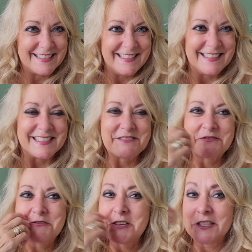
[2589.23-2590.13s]
It's
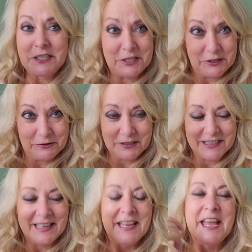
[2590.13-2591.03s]
really cute.
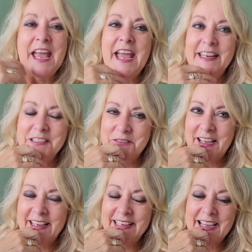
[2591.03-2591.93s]

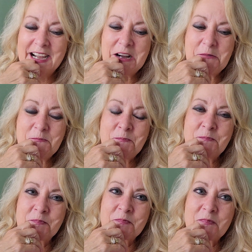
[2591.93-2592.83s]
Anyway,
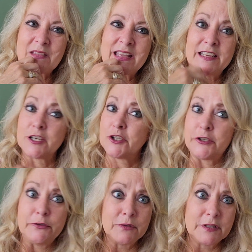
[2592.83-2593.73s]
in a
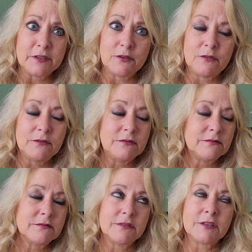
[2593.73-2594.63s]
cute little
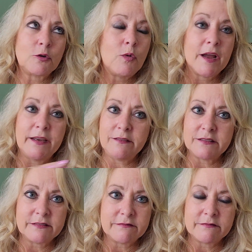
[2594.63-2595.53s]
quaint
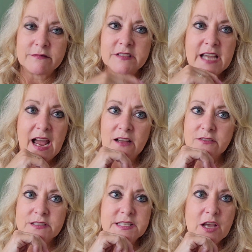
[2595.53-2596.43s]

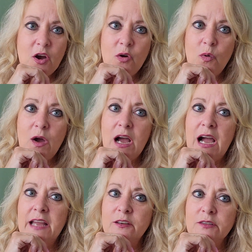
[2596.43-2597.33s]
town. So
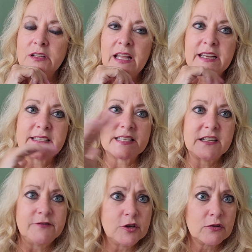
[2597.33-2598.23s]
I don't, like I said,
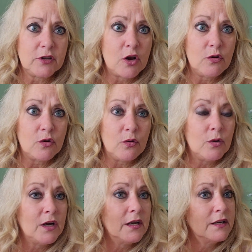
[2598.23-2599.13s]
if you're
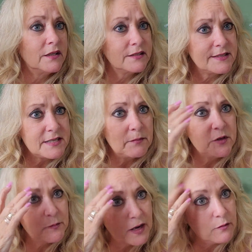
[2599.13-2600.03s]
local, something
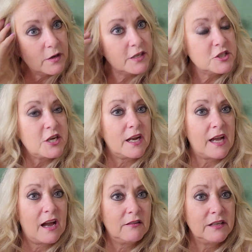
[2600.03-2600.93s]
you might want to check
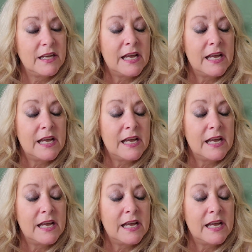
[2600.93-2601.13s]
out.